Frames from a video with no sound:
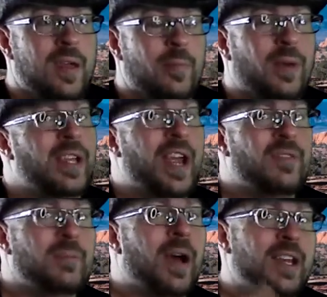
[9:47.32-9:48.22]
but
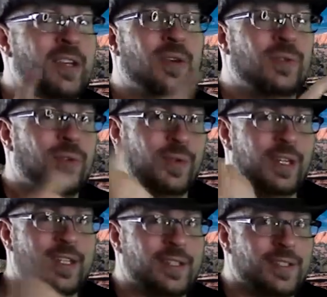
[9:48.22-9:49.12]
everybody knows who
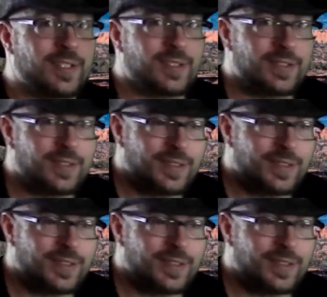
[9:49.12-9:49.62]
it is.